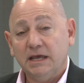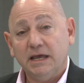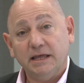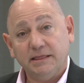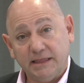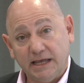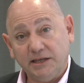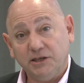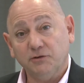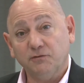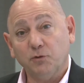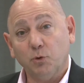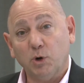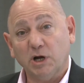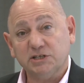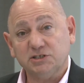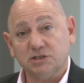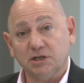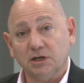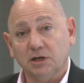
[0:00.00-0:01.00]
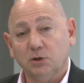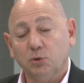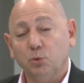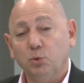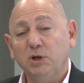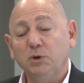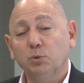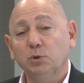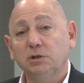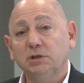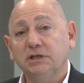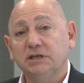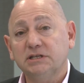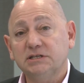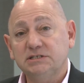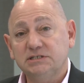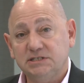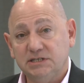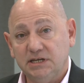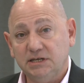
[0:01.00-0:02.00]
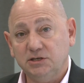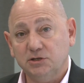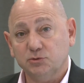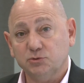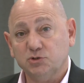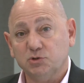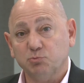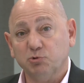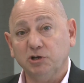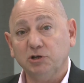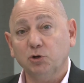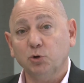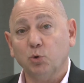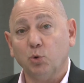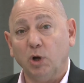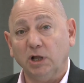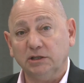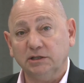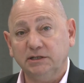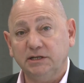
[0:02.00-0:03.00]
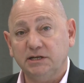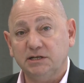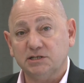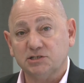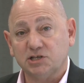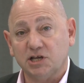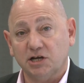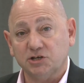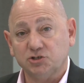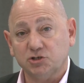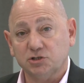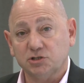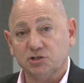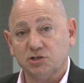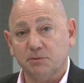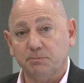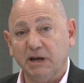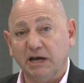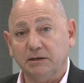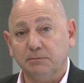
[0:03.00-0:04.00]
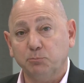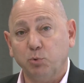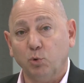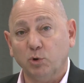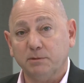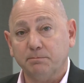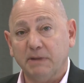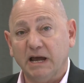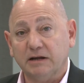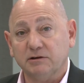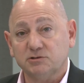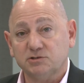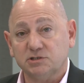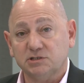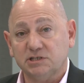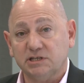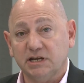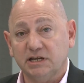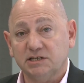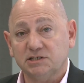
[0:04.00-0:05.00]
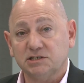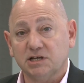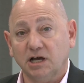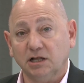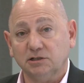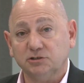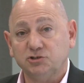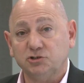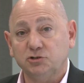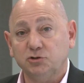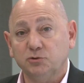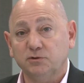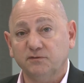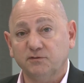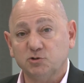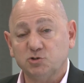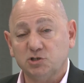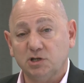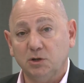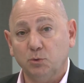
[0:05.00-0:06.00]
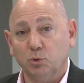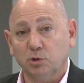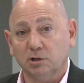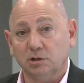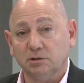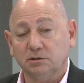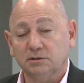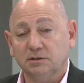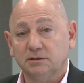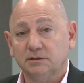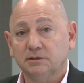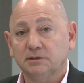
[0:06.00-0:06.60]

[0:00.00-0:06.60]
And thank you for watching. We will continue to bring you quality discussions about important matters in today's college and university world.